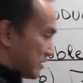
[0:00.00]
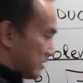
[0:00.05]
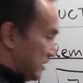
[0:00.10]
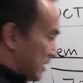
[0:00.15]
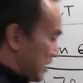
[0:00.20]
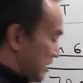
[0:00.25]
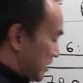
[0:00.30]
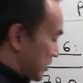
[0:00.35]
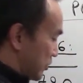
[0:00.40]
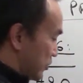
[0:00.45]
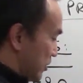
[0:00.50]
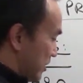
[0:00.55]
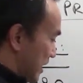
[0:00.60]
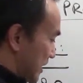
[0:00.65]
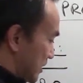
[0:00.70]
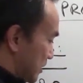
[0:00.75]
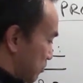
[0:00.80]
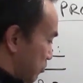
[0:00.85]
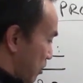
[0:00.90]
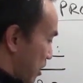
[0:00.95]
understood as
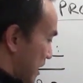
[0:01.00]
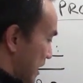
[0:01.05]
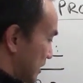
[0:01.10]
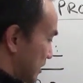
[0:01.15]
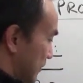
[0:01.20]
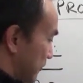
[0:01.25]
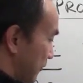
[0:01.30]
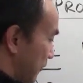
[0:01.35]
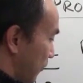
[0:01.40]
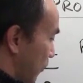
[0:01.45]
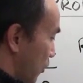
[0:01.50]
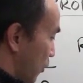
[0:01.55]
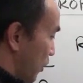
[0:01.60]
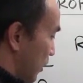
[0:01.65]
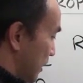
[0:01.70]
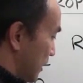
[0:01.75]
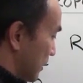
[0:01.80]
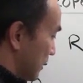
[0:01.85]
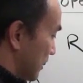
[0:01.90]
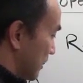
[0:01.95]
a product of
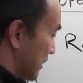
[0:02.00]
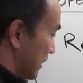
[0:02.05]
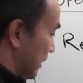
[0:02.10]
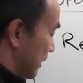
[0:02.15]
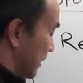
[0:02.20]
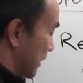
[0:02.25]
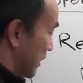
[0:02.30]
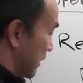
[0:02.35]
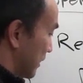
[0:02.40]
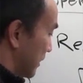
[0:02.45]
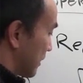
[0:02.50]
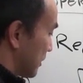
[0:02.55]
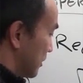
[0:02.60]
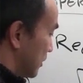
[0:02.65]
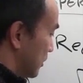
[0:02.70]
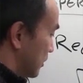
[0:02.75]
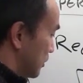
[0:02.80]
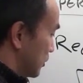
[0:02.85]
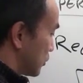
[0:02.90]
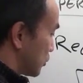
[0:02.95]
4 and
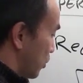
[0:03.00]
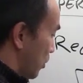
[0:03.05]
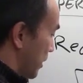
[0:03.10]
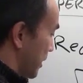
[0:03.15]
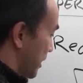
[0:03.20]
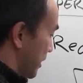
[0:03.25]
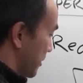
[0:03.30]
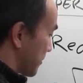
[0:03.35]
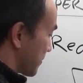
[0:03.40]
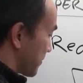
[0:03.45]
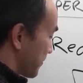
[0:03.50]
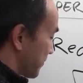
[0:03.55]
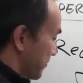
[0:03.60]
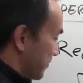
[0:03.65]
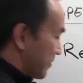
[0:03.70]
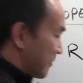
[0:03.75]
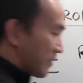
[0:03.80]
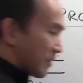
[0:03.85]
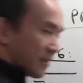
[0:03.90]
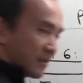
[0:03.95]
20.
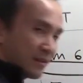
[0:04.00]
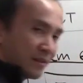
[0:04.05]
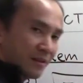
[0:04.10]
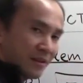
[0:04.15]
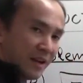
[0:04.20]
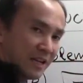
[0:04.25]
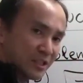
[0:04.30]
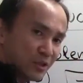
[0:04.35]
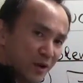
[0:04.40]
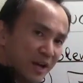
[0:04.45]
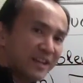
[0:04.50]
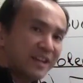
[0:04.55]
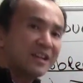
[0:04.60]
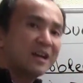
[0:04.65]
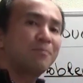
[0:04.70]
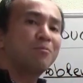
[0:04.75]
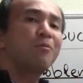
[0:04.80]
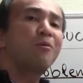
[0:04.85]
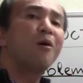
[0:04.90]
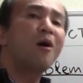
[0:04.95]
And so I can
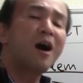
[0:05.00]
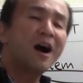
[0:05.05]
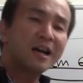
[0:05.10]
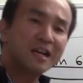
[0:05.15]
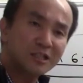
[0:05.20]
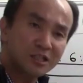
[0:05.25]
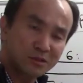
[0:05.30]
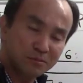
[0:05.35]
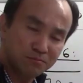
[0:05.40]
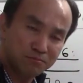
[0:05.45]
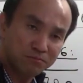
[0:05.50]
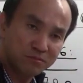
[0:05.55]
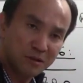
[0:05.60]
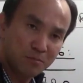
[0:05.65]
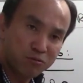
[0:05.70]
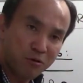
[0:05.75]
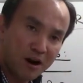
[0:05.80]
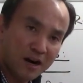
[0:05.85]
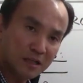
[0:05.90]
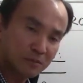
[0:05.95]
apply the
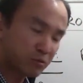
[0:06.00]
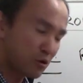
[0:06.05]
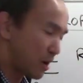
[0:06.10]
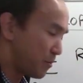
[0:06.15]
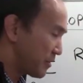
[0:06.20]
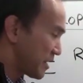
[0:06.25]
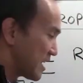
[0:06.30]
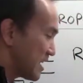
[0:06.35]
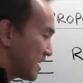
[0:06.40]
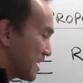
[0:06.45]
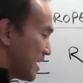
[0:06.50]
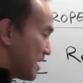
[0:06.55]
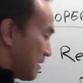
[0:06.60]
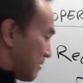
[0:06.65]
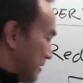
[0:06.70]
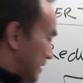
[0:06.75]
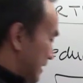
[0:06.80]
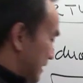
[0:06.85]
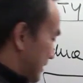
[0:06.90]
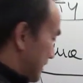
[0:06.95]
product property again.
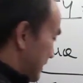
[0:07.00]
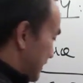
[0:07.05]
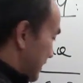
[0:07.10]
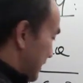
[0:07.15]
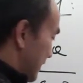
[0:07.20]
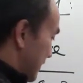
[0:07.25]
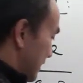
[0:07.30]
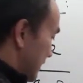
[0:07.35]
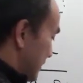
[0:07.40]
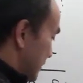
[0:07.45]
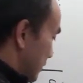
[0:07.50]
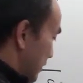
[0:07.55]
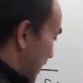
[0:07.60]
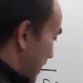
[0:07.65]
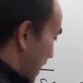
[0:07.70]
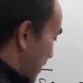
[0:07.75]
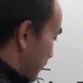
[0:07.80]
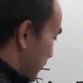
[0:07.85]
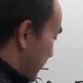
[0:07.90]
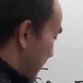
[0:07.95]
So I
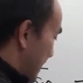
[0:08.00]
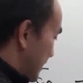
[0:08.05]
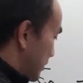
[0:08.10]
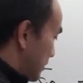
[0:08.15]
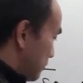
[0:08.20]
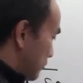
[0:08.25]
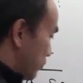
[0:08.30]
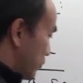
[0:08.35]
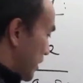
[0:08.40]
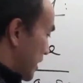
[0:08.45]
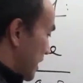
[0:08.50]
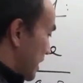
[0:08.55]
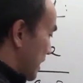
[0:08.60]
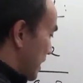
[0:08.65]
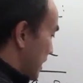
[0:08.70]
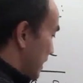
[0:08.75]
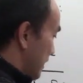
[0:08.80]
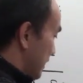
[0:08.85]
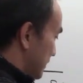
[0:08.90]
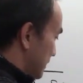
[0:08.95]
have a factor of 3
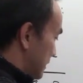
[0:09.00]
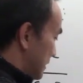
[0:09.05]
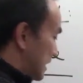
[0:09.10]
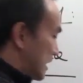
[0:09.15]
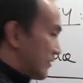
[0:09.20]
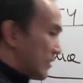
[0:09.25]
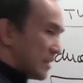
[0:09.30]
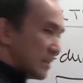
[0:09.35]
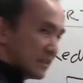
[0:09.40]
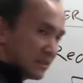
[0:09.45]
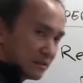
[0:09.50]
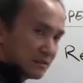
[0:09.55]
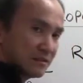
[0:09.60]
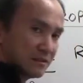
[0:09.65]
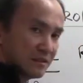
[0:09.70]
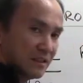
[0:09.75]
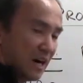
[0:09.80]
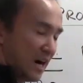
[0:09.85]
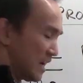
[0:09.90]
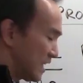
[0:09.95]
here is leaving
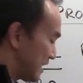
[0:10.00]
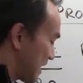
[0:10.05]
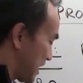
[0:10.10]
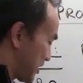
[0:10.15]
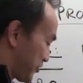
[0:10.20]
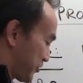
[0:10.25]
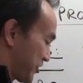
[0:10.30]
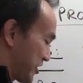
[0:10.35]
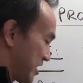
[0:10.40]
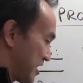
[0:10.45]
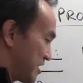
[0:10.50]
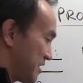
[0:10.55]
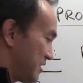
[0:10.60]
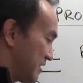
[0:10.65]
untouched here.